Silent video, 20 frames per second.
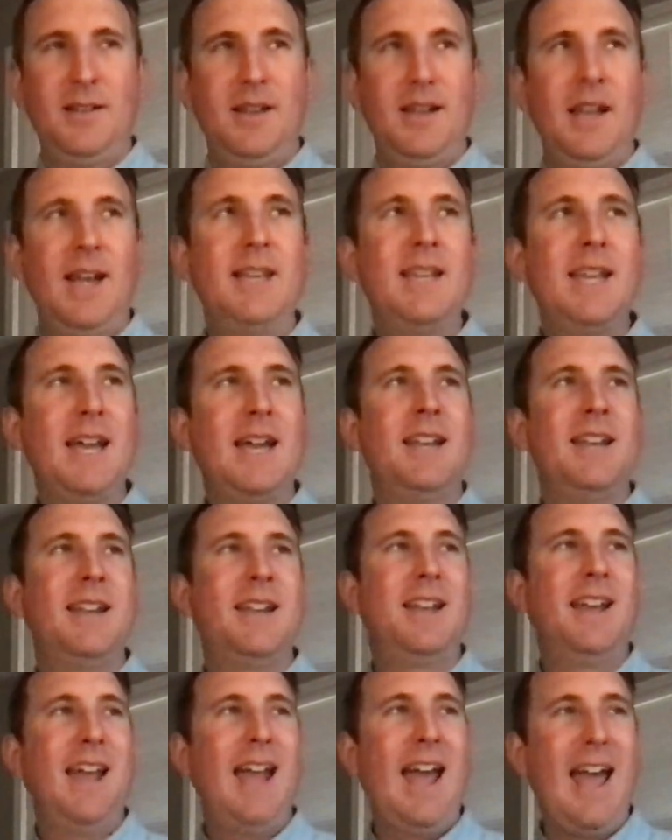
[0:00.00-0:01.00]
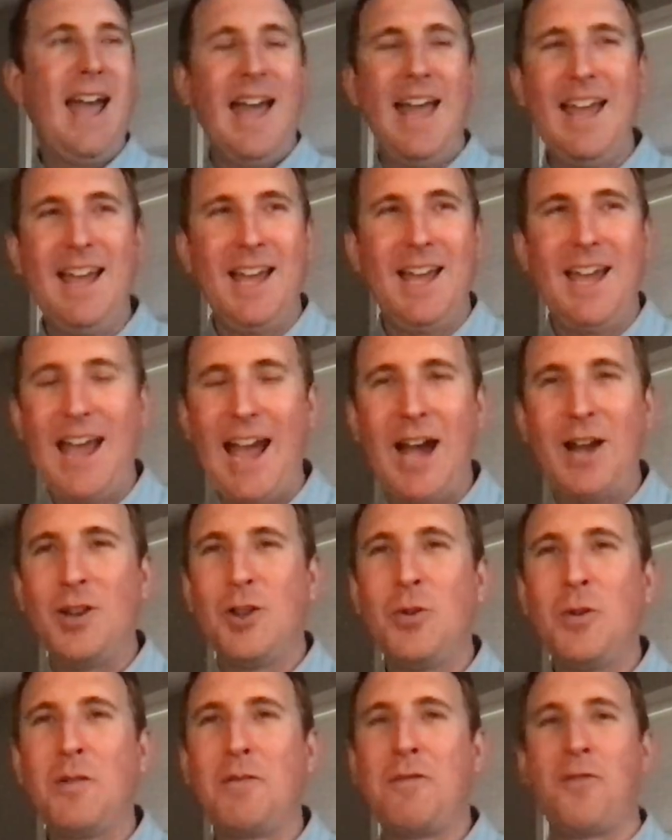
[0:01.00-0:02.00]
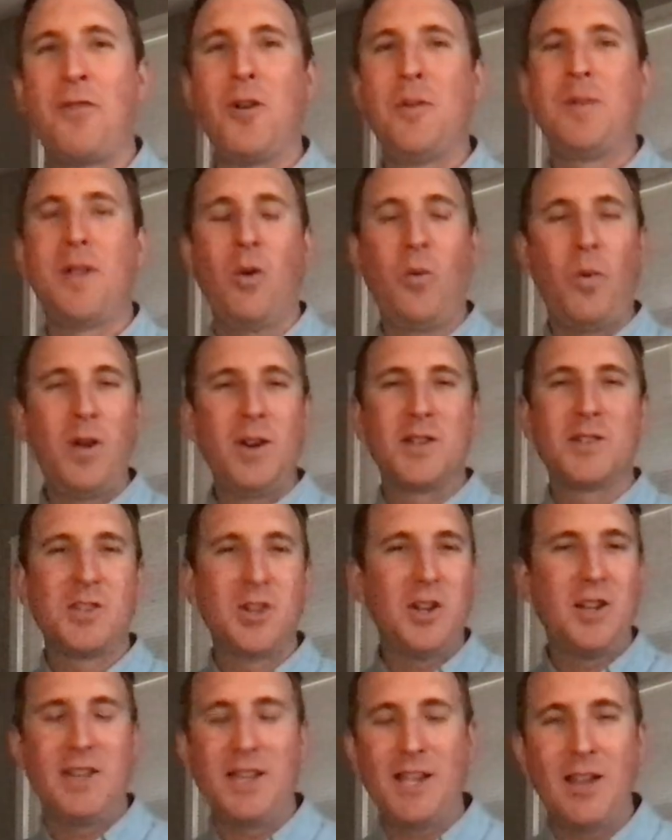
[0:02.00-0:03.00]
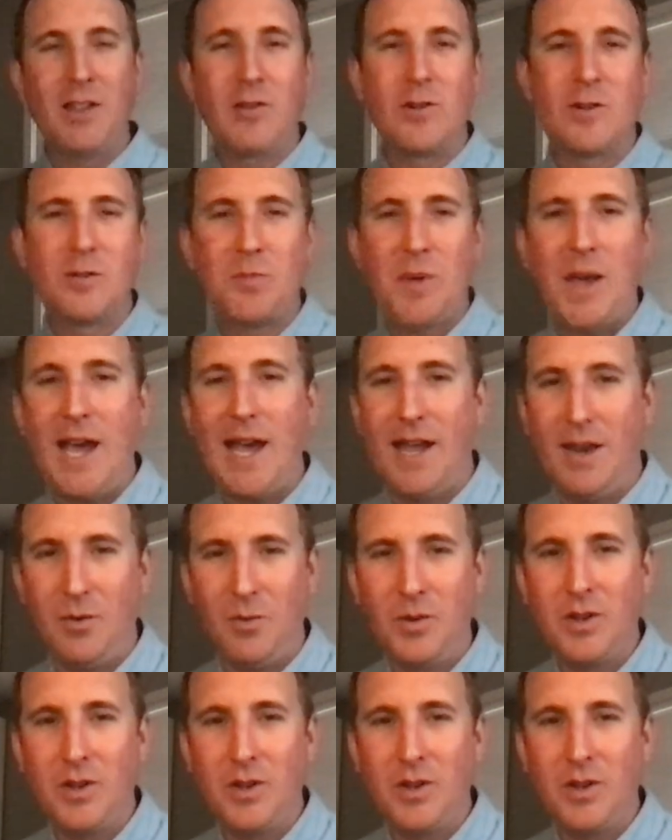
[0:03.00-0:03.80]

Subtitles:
And yet, how do you affirm that one is good and the other is bad?